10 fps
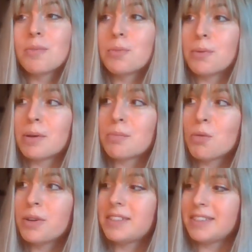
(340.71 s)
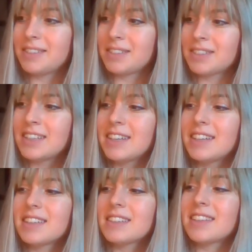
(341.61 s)
But my point is,
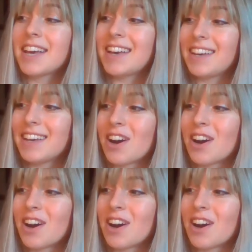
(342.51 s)
they